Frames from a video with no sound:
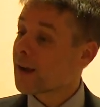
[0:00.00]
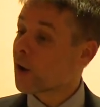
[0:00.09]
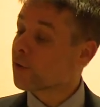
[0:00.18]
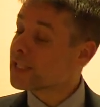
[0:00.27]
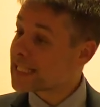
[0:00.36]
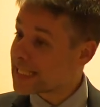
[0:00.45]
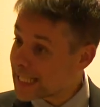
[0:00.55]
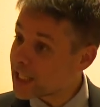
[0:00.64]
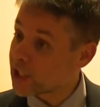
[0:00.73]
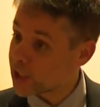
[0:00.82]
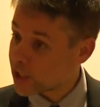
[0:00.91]

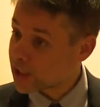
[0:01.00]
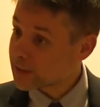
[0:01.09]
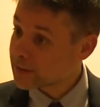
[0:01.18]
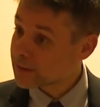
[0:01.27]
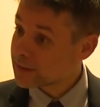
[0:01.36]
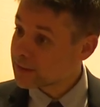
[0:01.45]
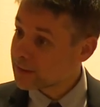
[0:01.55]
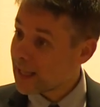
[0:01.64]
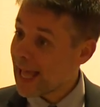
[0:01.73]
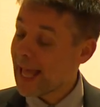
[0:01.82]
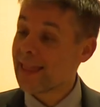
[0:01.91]
conciliar
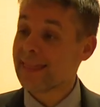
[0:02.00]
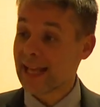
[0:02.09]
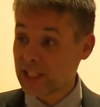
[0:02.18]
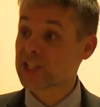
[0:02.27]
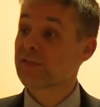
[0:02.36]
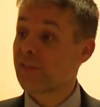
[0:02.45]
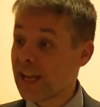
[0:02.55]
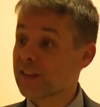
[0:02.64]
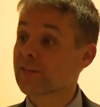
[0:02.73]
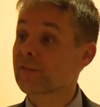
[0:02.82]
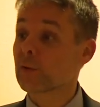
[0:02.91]
that is
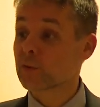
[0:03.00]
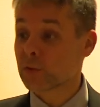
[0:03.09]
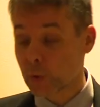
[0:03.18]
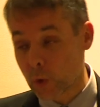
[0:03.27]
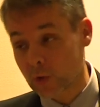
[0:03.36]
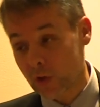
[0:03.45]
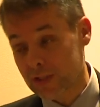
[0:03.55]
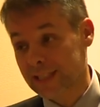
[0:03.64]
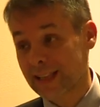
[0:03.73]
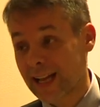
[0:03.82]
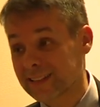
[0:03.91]
faithful to
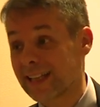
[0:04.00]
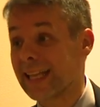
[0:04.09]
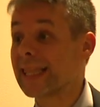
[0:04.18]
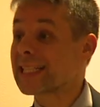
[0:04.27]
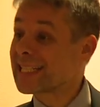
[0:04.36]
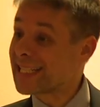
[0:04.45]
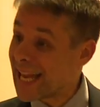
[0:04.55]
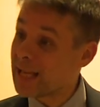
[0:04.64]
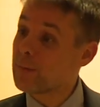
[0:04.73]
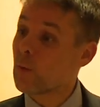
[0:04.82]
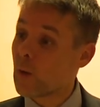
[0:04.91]
Nostra Aetate in the
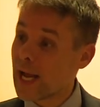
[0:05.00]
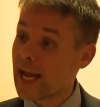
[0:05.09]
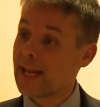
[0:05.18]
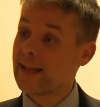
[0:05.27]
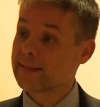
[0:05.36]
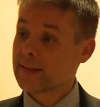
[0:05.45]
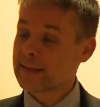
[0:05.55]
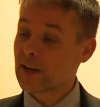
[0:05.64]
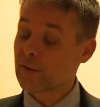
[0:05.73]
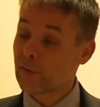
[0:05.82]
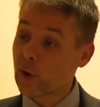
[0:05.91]
same way
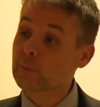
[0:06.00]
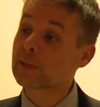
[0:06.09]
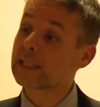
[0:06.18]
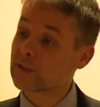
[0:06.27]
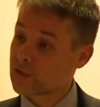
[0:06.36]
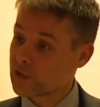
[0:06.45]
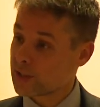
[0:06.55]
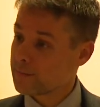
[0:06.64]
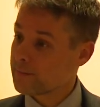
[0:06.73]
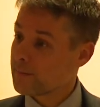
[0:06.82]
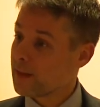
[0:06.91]
the Reformed liturgy
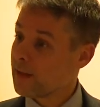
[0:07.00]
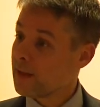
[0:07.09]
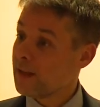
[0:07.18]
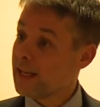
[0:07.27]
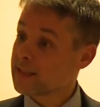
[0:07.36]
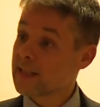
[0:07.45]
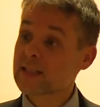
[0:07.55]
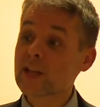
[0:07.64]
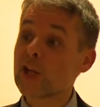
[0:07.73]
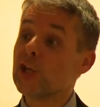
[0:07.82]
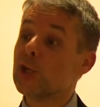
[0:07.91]
is. This
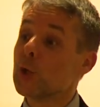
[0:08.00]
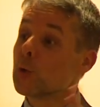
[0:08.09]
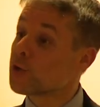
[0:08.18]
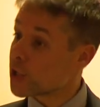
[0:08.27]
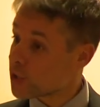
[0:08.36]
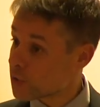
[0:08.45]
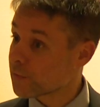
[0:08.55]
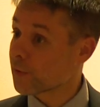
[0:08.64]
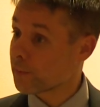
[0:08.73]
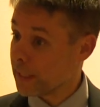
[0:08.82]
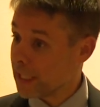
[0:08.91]
is a huge issue
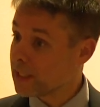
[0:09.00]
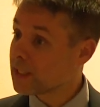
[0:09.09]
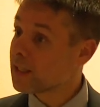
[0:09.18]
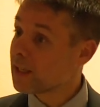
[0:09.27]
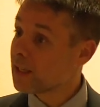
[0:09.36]
for me